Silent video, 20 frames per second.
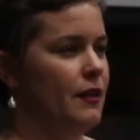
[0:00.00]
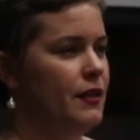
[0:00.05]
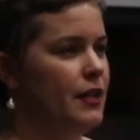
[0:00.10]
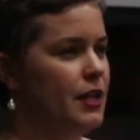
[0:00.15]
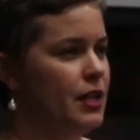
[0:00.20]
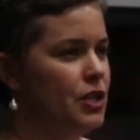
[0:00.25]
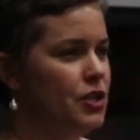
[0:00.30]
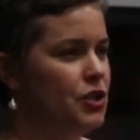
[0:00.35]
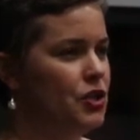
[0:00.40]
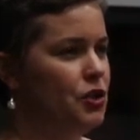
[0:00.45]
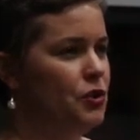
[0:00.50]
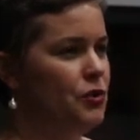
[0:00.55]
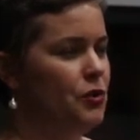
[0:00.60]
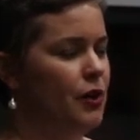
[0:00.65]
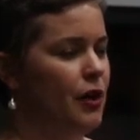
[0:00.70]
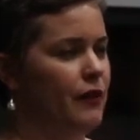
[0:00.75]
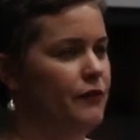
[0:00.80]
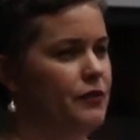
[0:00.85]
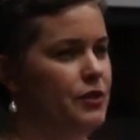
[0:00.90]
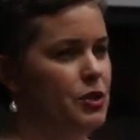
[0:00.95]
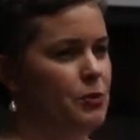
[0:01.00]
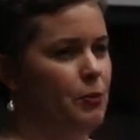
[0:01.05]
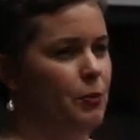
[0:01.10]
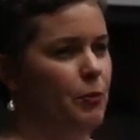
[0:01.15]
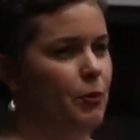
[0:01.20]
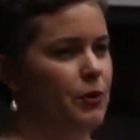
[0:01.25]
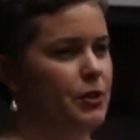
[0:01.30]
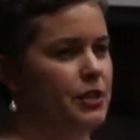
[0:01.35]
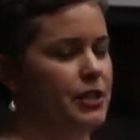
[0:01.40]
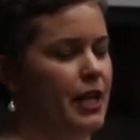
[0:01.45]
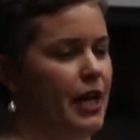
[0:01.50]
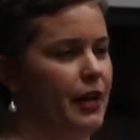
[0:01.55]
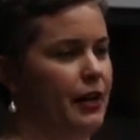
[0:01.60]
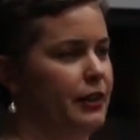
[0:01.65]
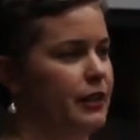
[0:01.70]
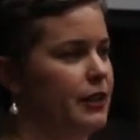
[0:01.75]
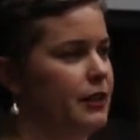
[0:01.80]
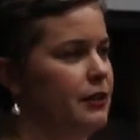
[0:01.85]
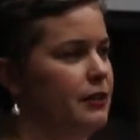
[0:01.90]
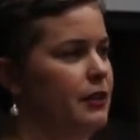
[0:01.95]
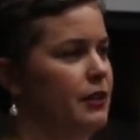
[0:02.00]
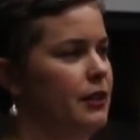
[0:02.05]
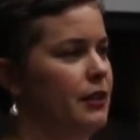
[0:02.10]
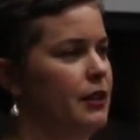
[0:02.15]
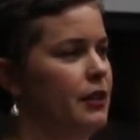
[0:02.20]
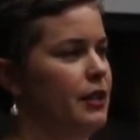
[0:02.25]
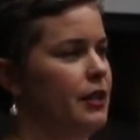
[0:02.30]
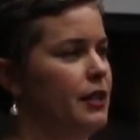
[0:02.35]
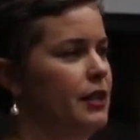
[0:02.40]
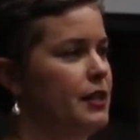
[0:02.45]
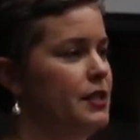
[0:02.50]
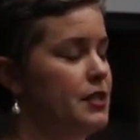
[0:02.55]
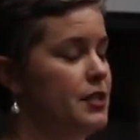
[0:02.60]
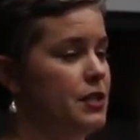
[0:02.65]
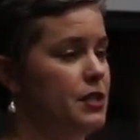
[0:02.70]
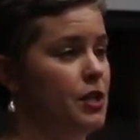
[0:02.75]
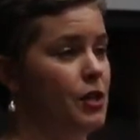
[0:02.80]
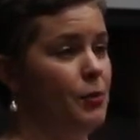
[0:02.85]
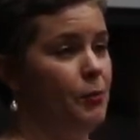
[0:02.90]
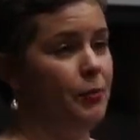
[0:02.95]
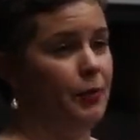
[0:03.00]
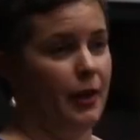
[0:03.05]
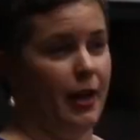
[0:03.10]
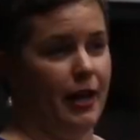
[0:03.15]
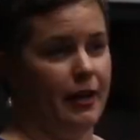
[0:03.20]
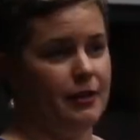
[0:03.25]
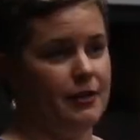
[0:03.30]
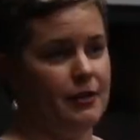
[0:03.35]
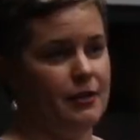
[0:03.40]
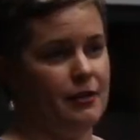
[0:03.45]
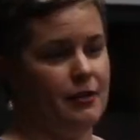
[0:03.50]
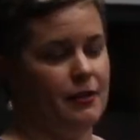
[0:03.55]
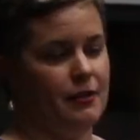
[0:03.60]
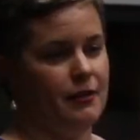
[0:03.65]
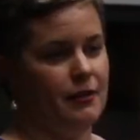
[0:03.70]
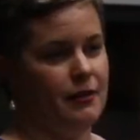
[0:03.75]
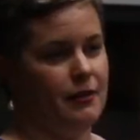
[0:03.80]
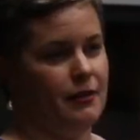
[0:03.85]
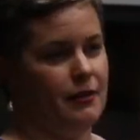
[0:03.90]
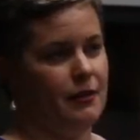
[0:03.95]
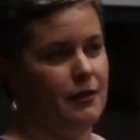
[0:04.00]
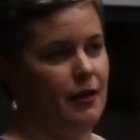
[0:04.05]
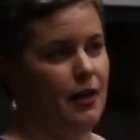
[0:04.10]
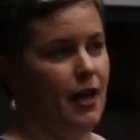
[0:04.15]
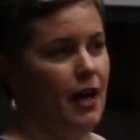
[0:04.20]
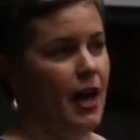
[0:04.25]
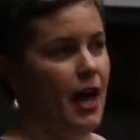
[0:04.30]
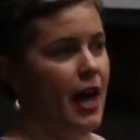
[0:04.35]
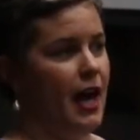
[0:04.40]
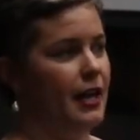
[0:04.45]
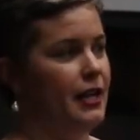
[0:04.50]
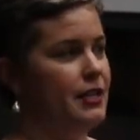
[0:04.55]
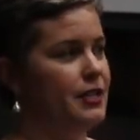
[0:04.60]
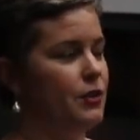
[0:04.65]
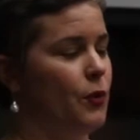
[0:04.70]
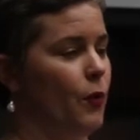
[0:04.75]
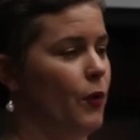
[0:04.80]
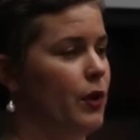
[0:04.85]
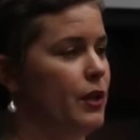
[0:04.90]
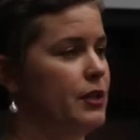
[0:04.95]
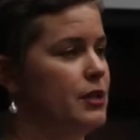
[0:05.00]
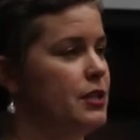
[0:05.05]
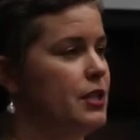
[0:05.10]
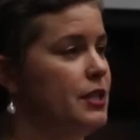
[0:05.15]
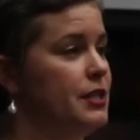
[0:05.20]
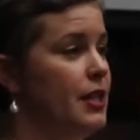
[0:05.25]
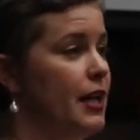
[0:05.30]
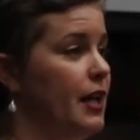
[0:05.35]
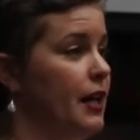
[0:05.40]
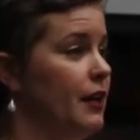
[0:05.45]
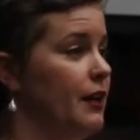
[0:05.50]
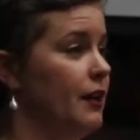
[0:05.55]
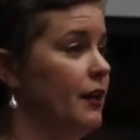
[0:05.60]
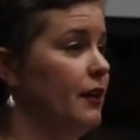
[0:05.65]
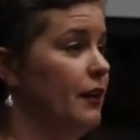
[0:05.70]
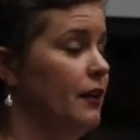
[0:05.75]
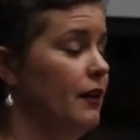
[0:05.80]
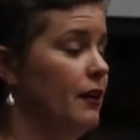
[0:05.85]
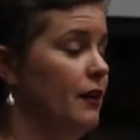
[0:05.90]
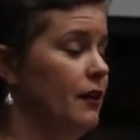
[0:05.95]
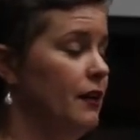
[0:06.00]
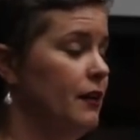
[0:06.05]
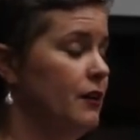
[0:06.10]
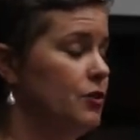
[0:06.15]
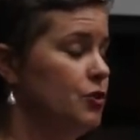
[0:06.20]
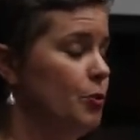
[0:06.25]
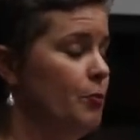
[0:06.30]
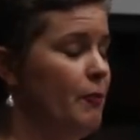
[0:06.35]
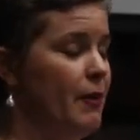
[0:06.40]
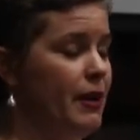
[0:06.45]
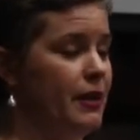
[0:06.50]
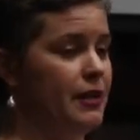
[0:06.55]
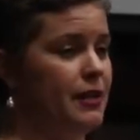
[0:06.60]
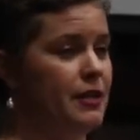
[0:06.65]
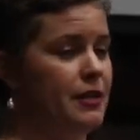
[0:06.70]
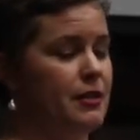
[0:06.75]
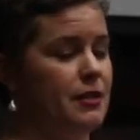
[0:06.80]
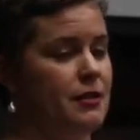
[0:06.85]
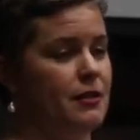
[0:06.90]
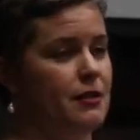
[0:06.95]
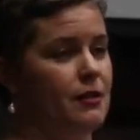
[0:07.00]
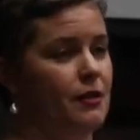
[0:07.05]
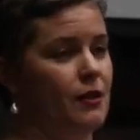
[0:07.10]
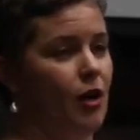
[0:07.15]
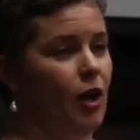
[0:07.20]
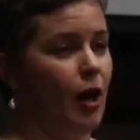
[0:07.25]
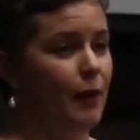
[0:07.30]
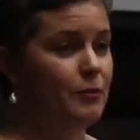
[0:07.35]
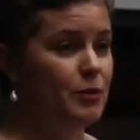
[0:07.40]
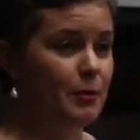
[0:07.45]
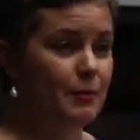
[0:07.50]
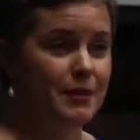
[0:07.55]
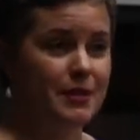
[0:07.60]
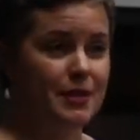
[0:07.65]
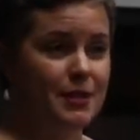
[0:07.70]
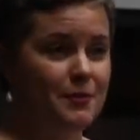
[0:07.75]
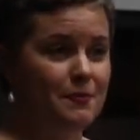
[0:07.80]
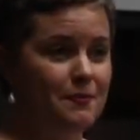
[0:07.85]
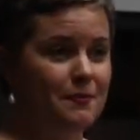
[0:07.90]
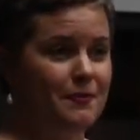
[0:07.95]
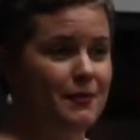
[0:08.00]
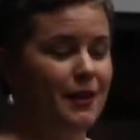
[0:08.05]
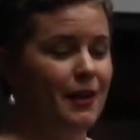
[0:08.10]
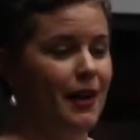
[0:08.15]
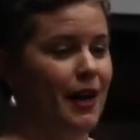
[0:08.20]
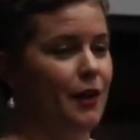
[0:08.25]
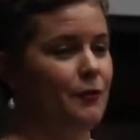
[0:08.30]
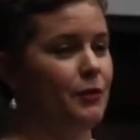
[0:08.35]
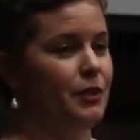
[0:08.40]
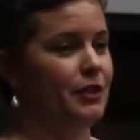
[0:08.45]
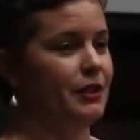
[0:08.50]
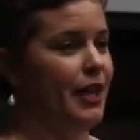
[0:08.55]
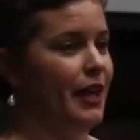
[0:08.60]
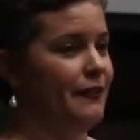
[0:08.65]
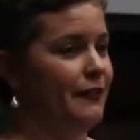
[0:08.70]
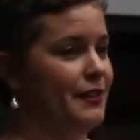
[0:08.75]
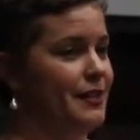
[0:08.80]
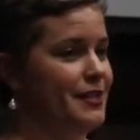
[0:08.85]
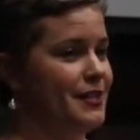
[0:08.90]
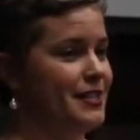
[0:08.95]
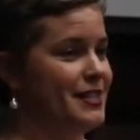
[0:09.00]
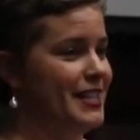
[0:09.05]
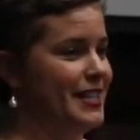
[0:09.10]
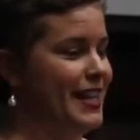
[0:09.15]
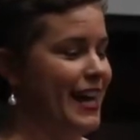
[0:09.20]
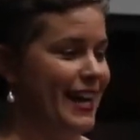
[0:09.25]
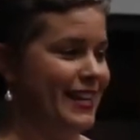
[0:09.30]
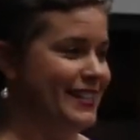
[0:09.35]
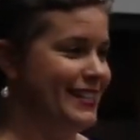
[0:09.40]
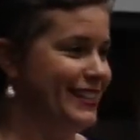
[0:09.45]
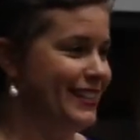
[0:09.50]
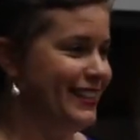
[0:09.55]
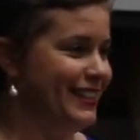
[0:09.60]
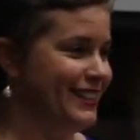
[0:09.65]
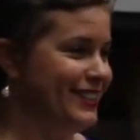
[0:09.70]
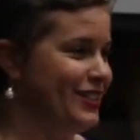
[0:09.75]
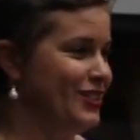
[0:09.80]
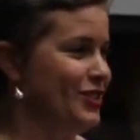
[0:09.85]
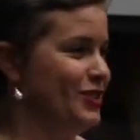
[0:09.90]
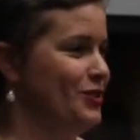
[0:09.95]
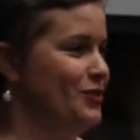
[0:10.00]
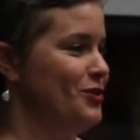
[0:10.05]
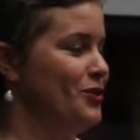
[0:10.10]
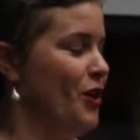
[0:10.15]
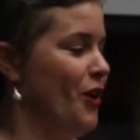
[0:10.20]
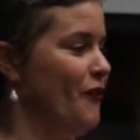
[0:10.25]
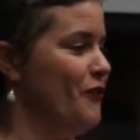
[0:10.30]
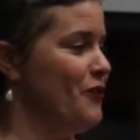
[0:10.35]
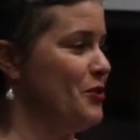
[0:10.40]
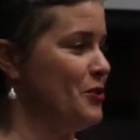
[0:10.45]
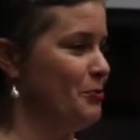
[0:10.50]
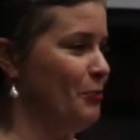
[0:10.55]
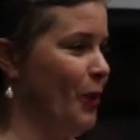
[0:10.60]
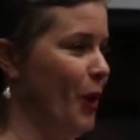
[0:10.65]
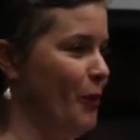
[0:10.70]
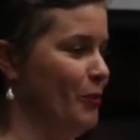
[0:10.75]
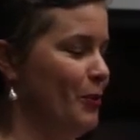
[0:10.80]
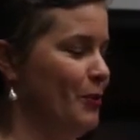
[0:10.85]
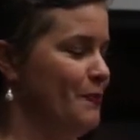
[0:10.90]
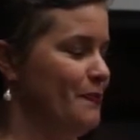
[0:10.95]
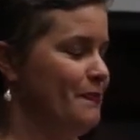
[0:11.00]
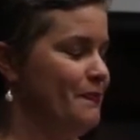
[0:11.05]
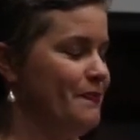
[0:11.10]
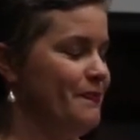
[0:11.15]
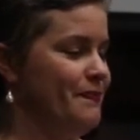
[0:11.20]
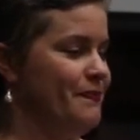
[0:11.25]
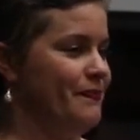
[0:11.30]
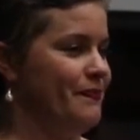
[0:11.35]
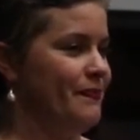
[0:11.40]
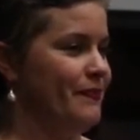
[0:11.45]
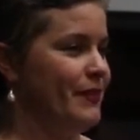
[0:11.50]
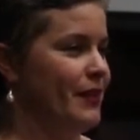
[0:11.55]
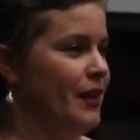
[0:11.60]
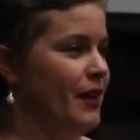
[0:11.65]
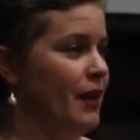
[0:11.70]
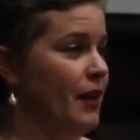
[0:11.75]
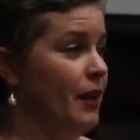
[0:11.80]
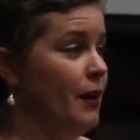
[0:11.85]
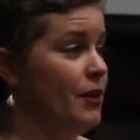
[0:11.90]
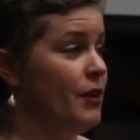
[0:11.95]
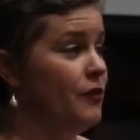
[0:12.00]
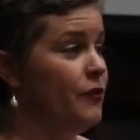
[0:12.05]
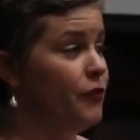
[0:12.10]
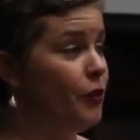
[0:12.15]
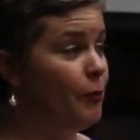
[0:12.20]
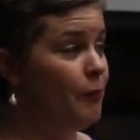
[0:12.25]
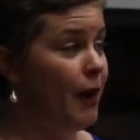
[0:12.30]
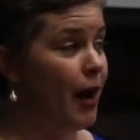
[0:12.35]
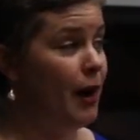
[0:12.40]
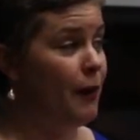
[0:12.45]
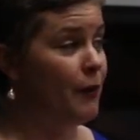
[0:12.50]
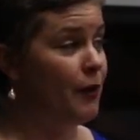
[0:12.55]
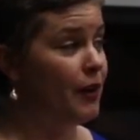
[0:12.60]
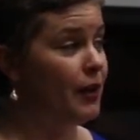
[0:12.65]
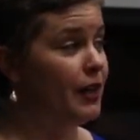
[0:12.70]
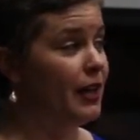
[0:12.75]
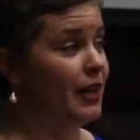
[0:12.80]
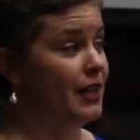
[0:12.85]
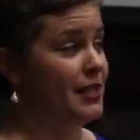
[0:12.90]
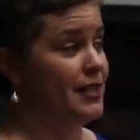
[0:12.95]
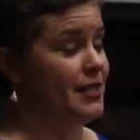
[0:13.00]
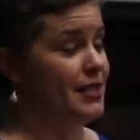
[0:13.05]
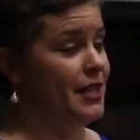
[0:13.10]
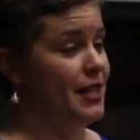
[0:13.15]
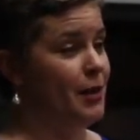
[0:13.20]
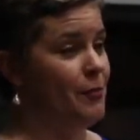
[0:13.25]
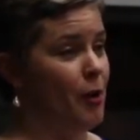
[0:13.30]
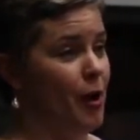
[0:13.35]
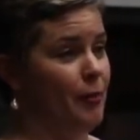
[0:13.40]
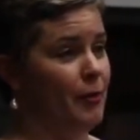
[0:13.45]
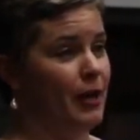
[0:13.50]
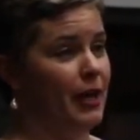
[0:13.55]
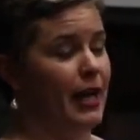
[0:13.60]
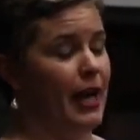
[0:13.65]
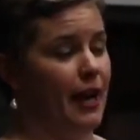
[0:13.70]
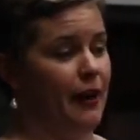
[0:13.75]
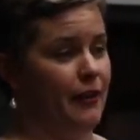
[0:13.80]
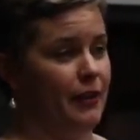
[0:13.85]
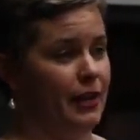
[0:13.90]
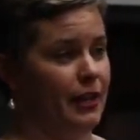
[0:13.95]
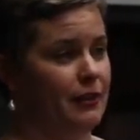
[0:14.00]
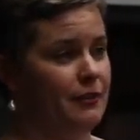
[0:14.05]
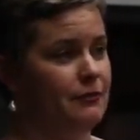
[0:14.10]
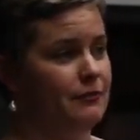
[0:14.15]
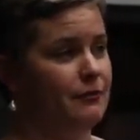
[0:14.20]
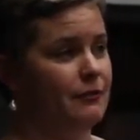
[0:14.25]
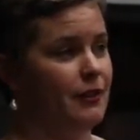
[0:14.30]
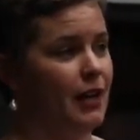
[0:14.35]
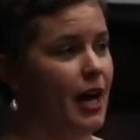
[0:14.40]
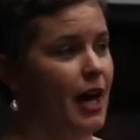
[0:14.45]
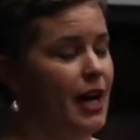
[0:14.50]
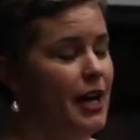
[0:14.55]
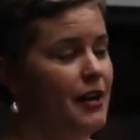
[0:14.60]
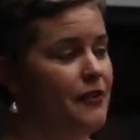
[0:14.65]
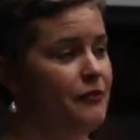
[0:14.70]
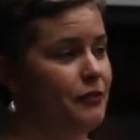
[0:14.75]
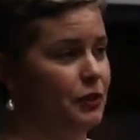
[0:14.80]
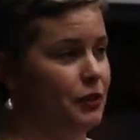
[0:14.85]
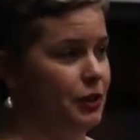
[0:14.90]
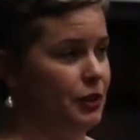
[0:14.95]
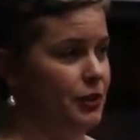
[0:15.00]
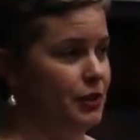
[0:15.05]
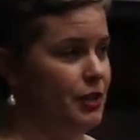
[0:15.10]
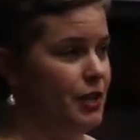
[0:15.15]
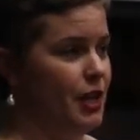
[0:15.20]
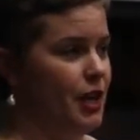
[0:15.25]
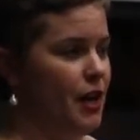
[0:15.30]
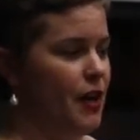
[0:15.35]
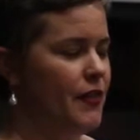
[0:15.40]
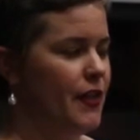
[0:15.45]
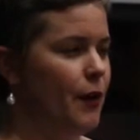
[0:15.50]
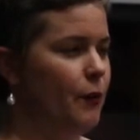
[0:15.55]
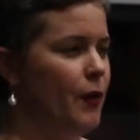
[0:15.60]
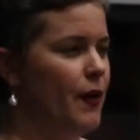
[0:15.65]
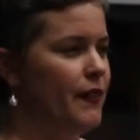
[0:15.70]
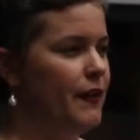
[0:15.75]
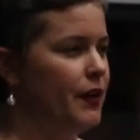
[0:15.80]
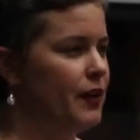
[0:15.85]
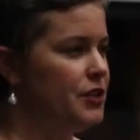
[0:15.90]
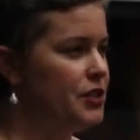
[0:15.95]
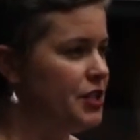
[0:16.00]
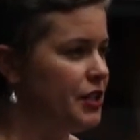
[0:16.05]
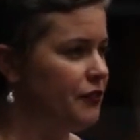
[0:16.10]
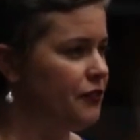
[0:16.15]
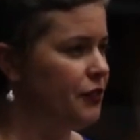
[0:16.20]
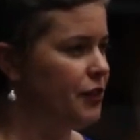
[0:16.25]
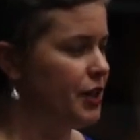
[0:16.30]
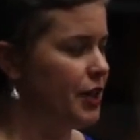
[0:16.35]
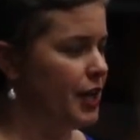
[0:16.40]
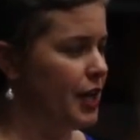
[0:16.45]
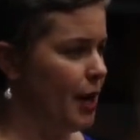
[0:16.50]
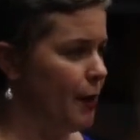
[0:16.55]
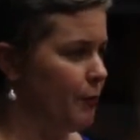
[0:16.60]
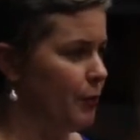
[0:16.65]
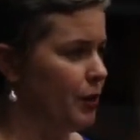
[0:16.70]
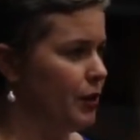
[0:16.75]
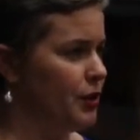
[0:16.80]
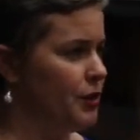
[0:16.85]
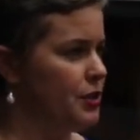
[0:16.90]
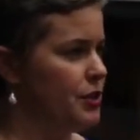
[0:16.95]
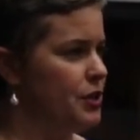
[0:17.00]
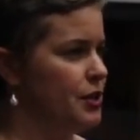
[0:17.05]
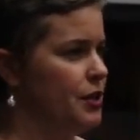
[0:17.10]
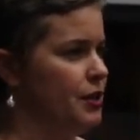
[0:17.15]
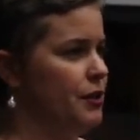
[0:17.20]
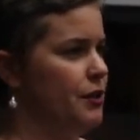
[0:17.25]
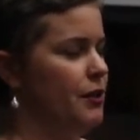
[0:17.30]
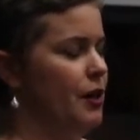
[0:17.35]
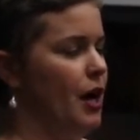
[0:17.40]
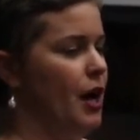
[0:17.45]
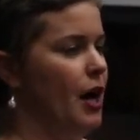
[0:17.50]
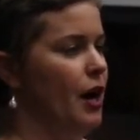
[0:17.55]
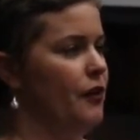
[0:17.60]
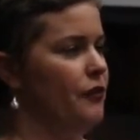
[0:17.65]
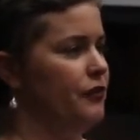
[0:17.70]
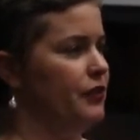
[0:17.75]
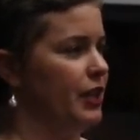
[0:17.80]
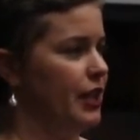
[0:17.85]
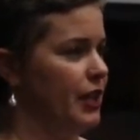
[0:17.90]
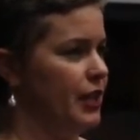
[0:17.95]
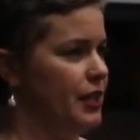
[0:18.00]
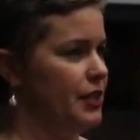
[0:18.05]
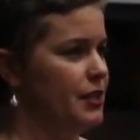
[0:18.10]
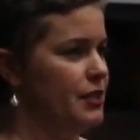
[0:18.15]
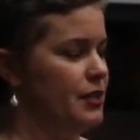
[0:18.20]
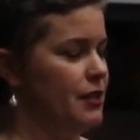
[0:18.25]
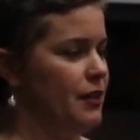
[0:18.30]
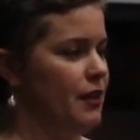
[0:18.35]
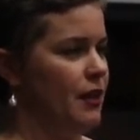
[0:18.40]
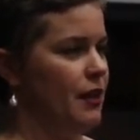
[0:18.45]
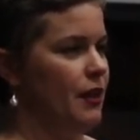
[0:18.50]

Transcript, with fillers: The issue of disproportionality is complex, and going to take tremendous optimism and relentless tenacity to solve this problem. From my work in Santa Barbara County, I have learned that when there are different numbers of kids,